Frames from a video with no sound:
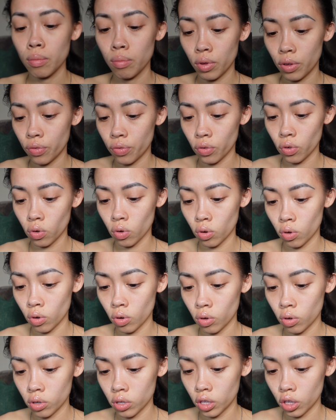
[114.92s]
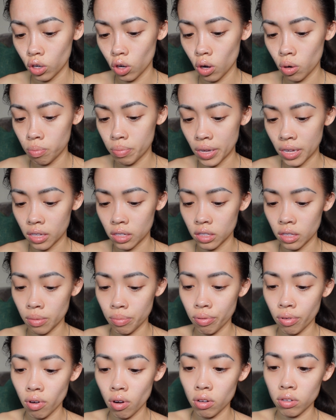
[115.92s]
before you open the
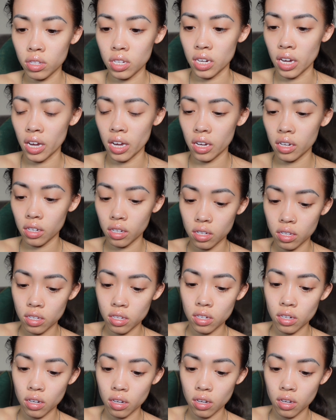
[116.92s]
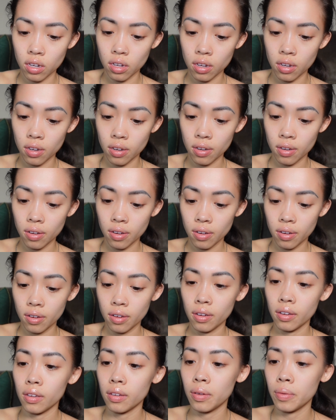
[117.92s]
products.
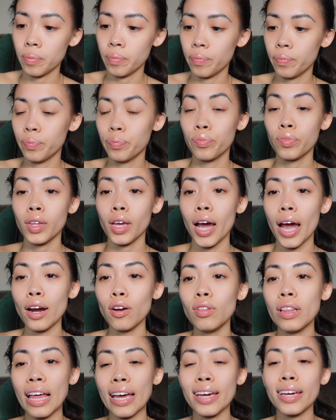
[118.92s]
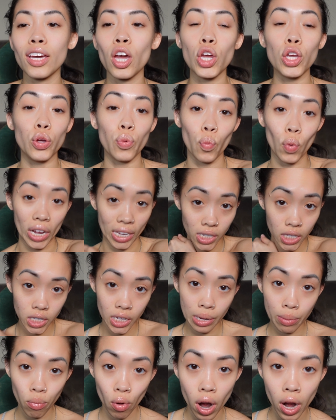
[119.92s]
I don't like
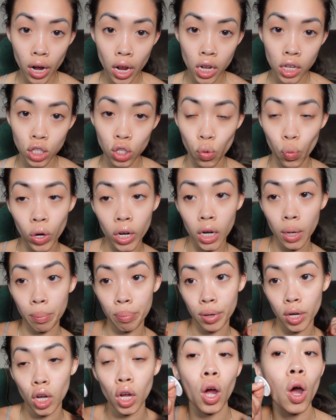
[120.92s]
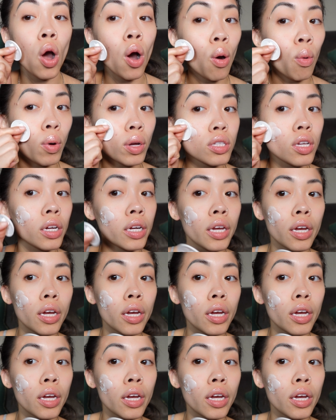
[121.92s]
wasting products, so we're gonna put what's on